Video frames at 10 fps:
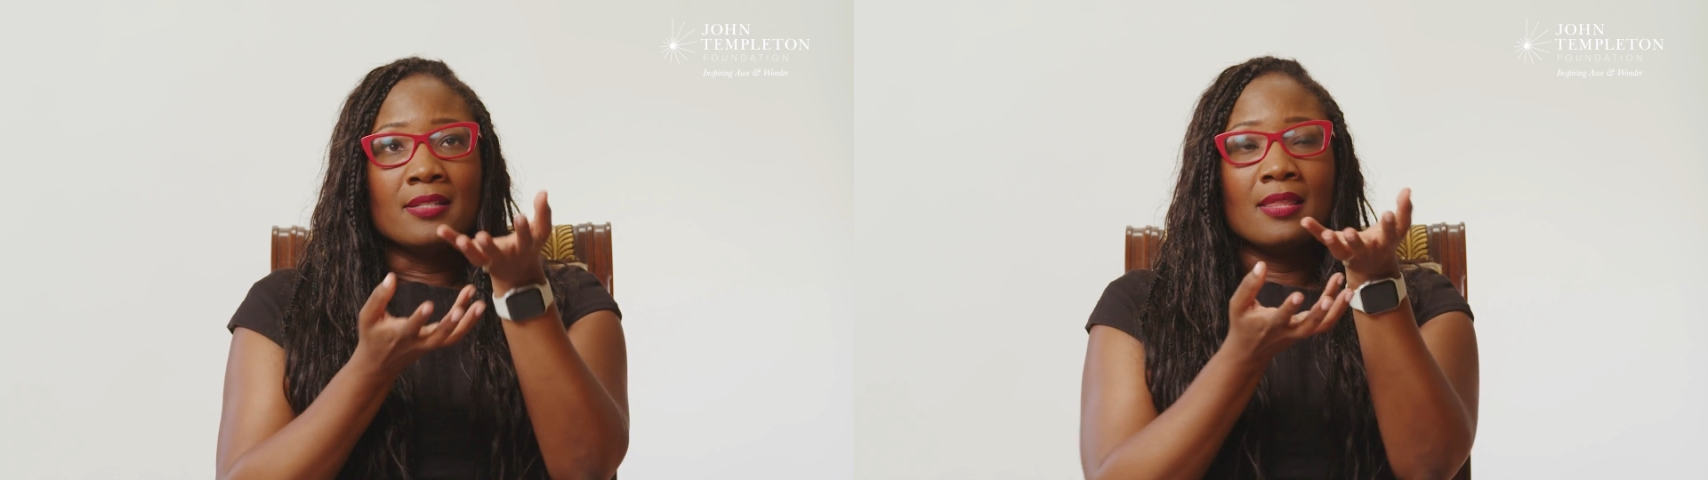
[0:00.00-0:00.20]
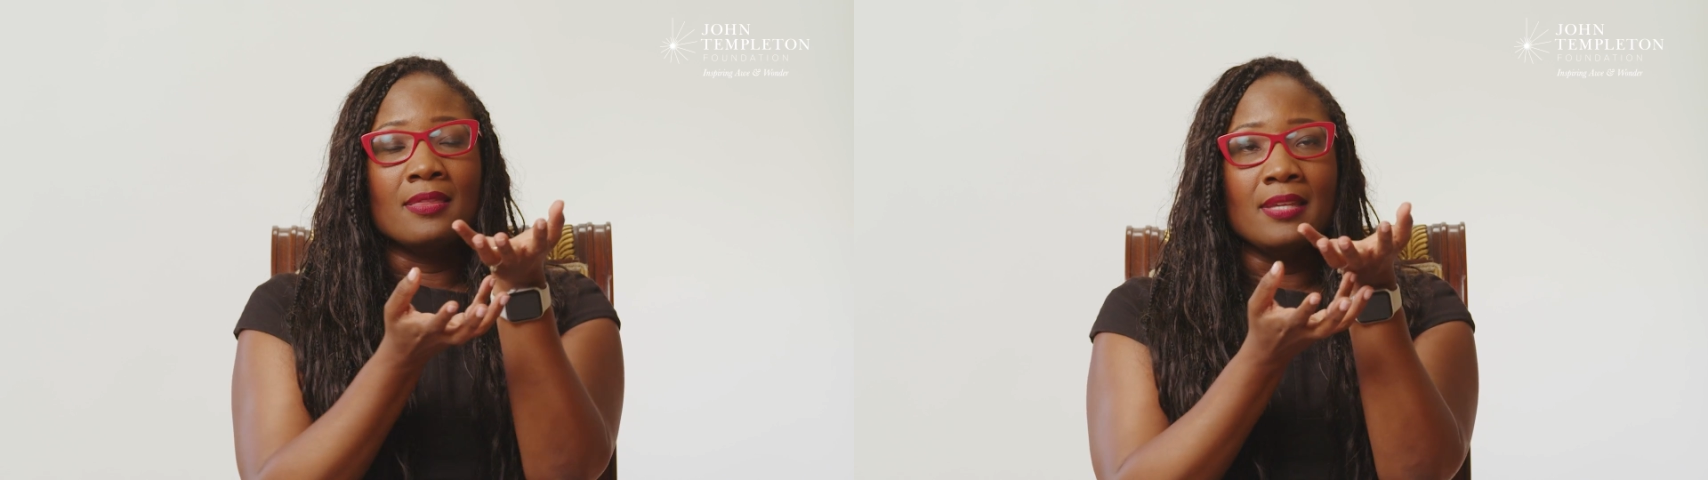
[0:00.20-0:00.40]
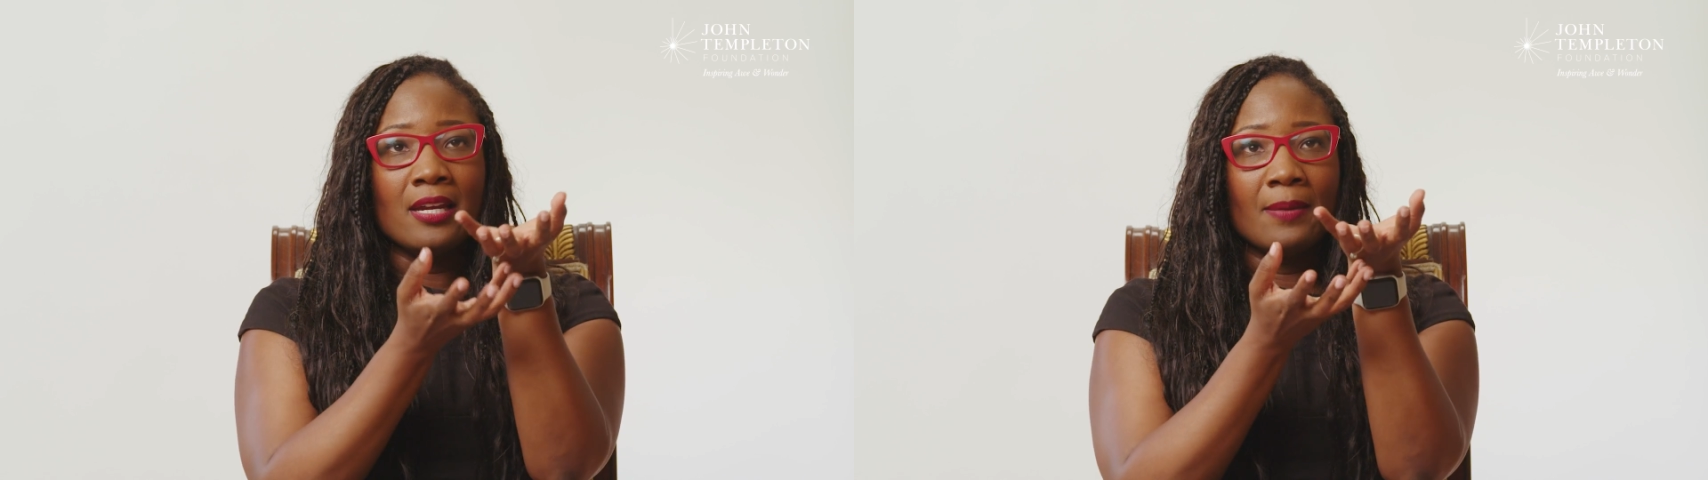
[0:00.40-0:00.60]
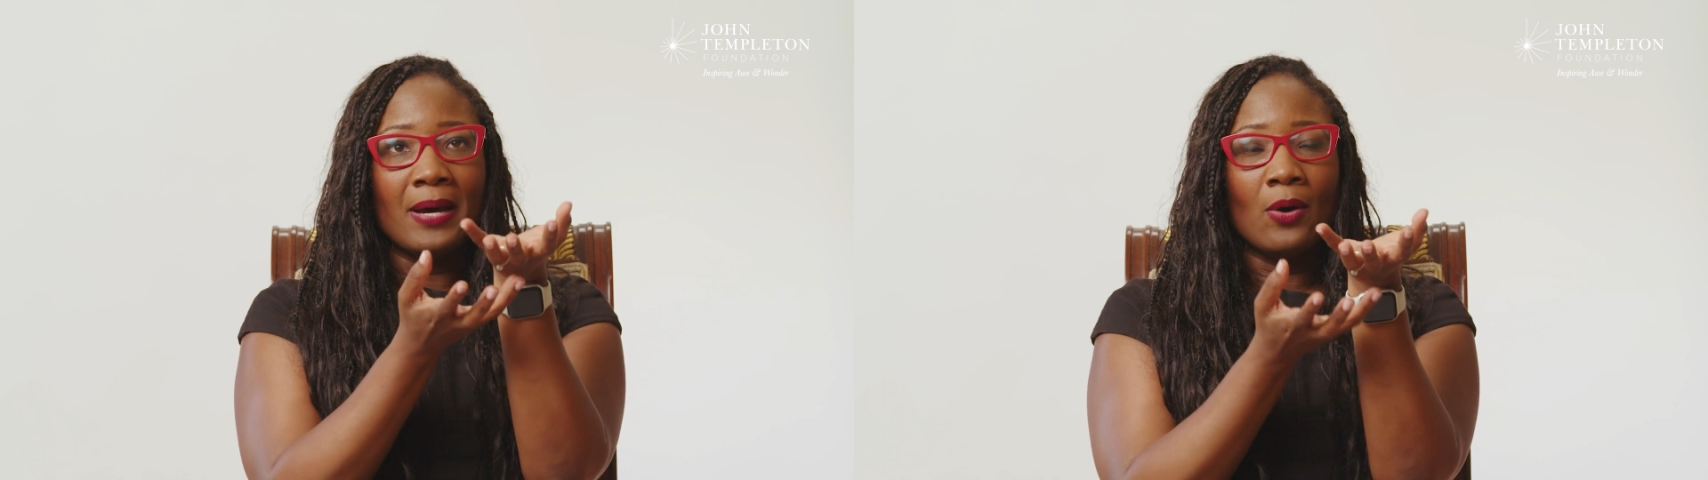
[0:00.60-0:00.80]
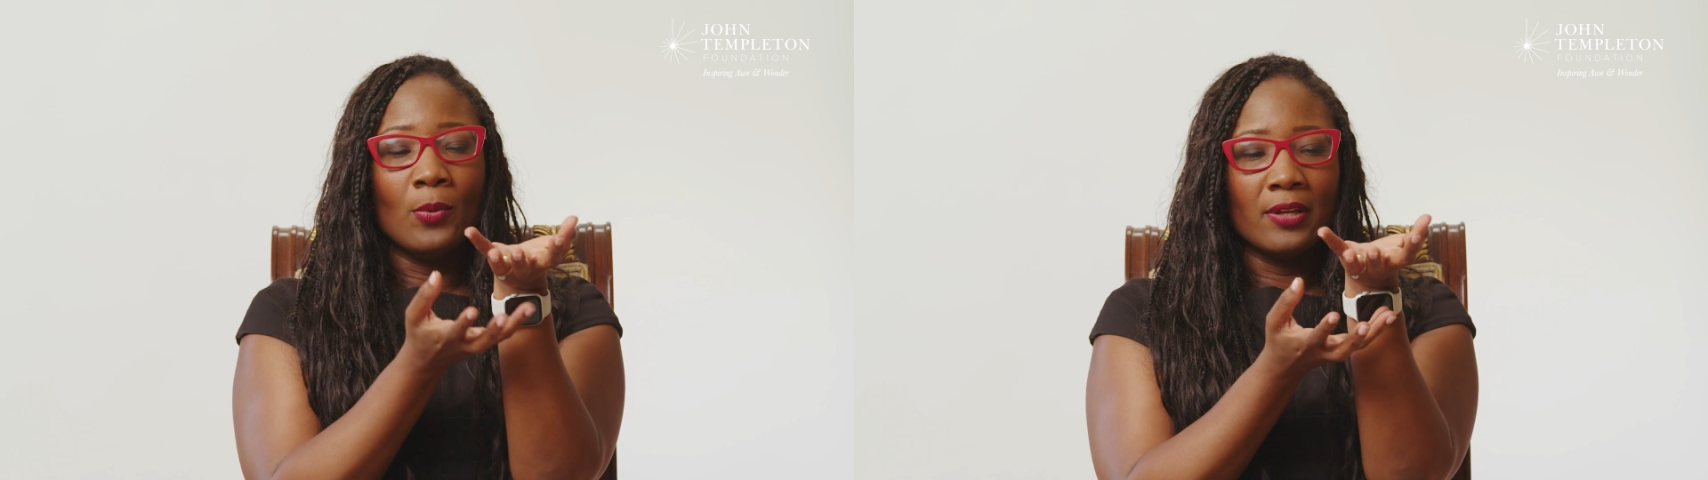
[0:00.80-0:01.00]
to think
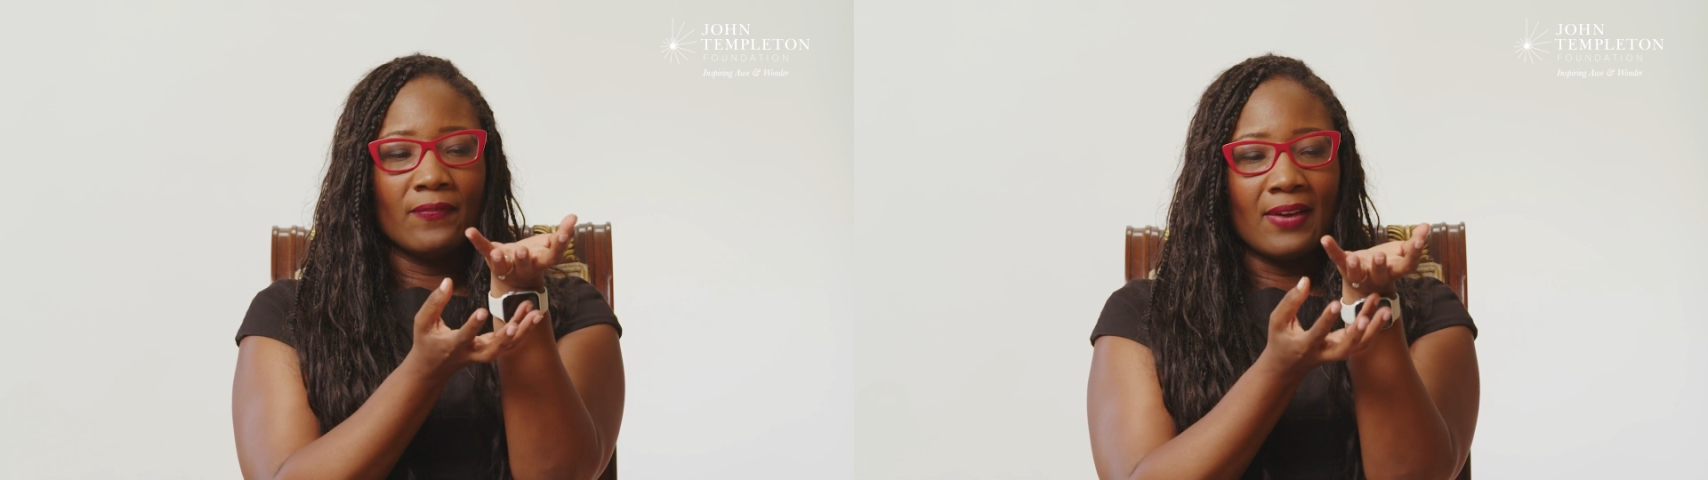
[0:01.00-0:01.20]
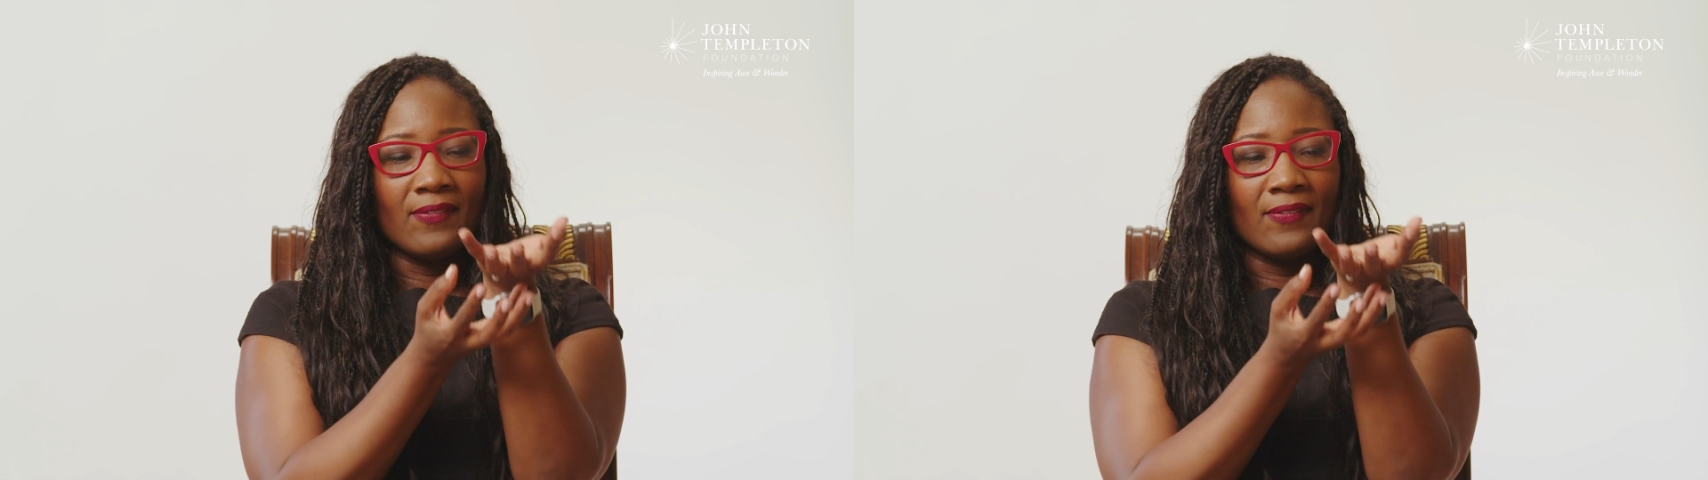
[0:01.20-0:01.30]
about, well, if